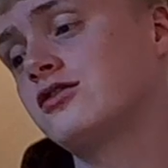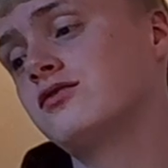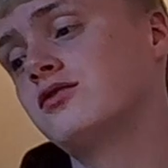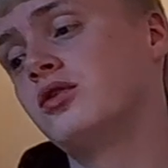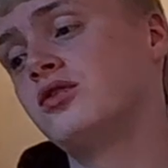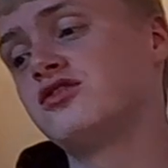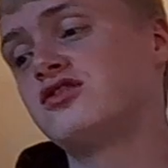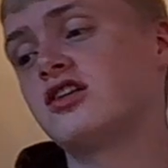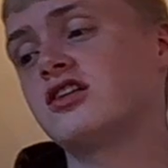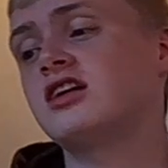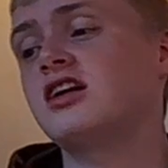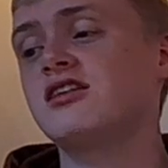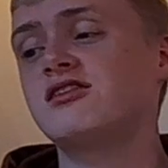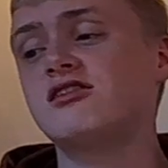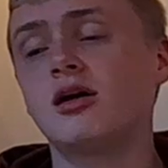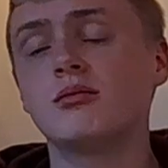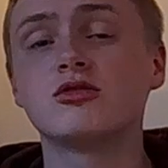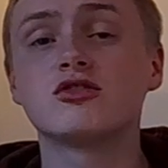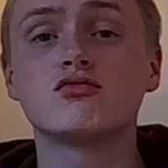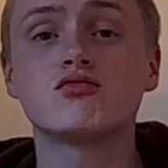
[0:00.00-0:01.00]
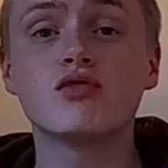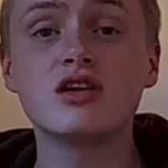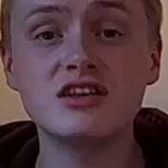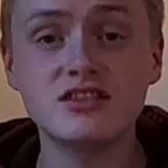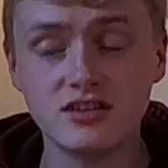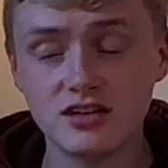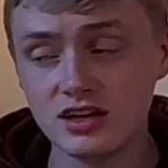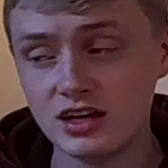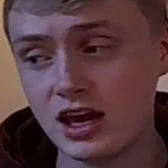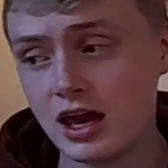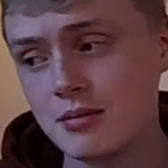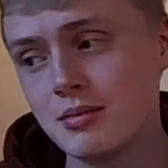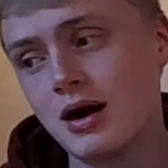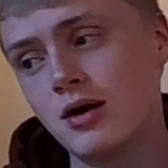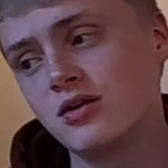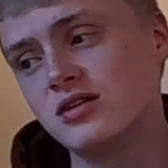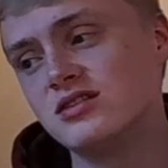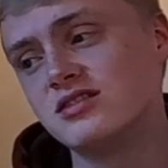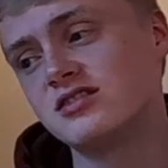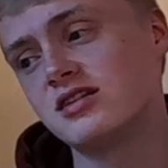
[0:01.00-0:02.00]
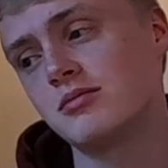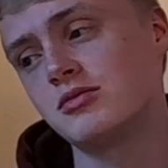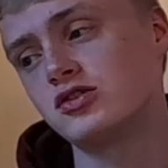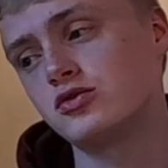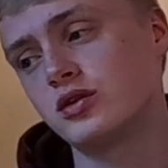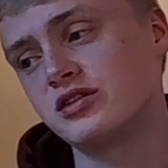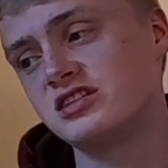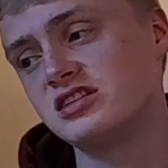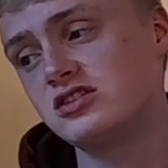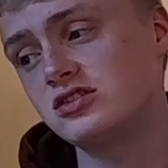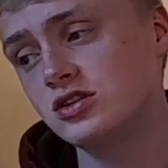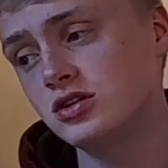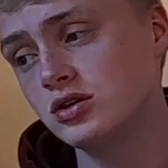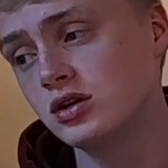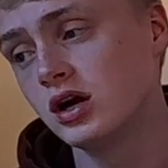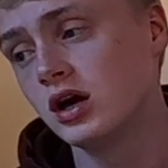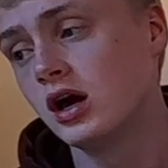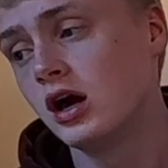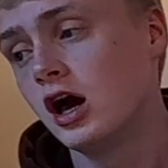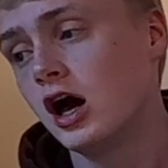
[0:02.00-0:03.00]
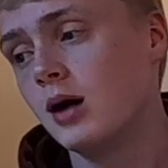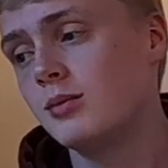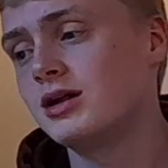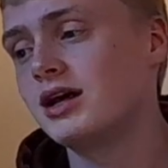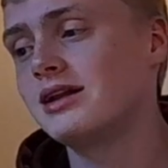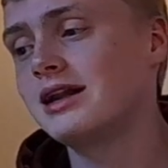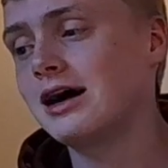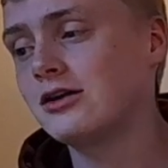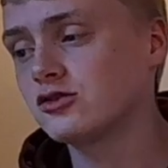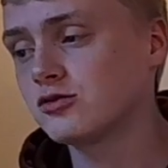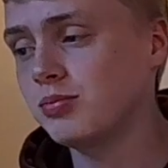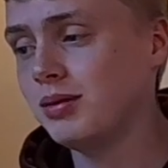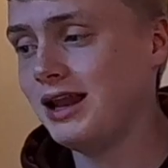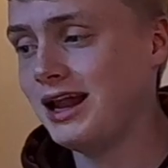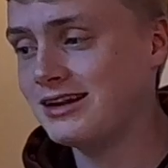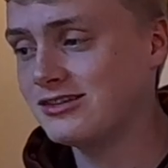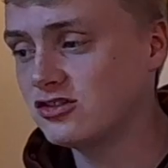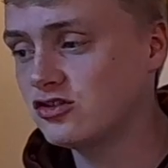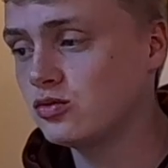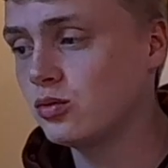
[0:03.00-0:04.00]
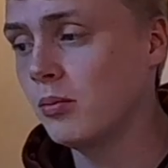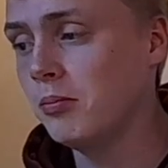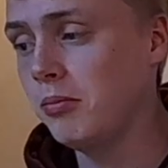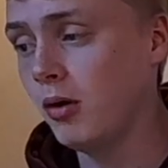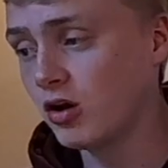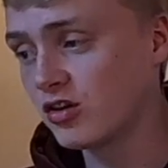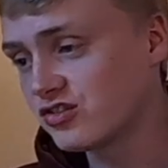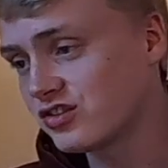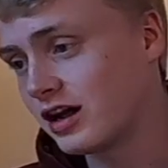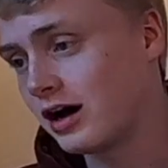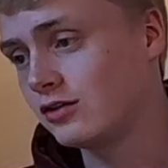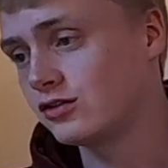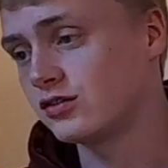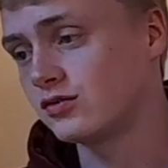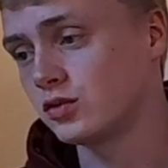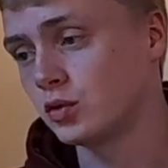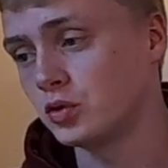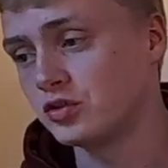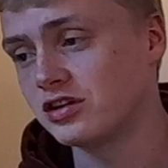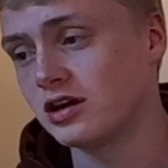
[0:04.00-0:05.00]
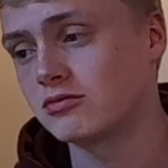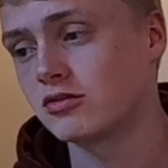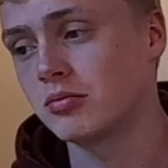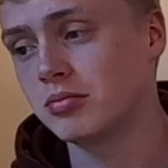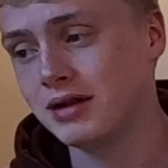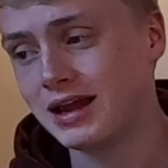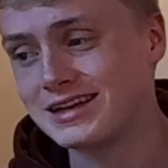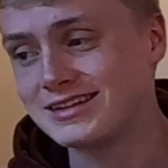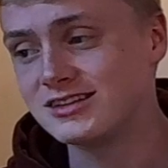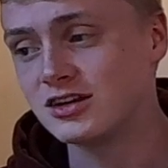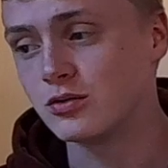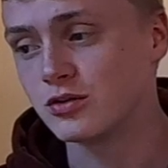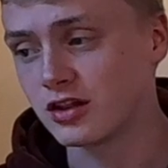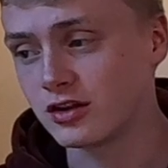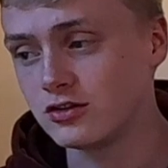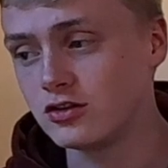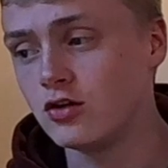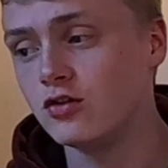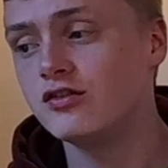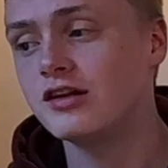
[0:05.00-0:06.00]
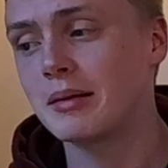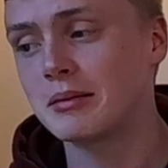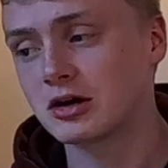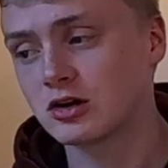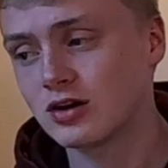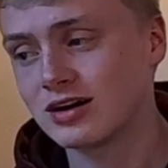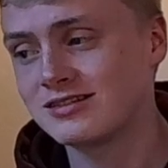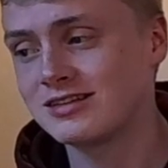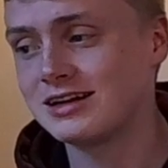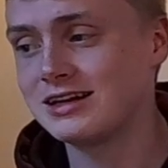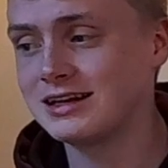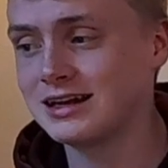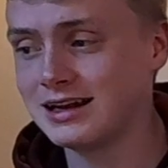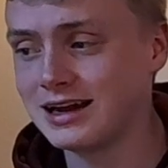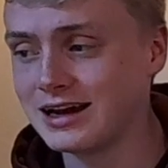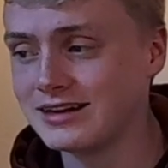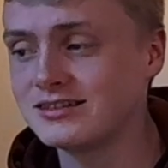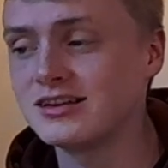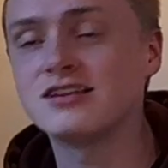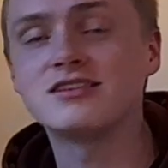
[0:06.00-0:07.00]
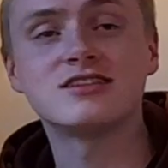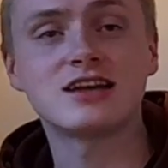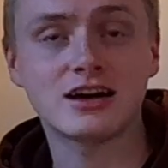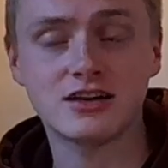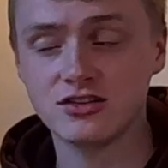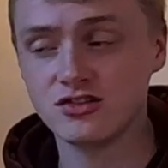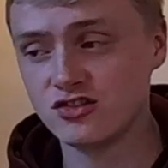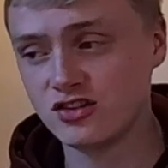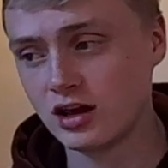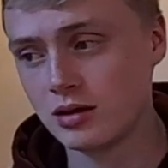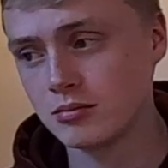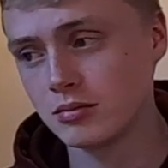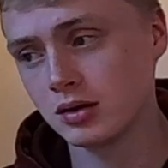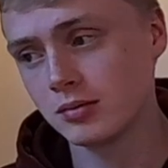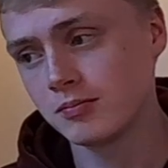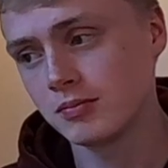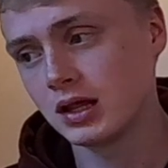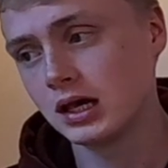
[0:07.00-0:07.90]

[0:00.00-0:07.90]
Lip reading: of Lords. So Keir Starmer recently came out in December 22 and announced plans to abolish the House of Lords and replace it with a new democratically elected second chamber.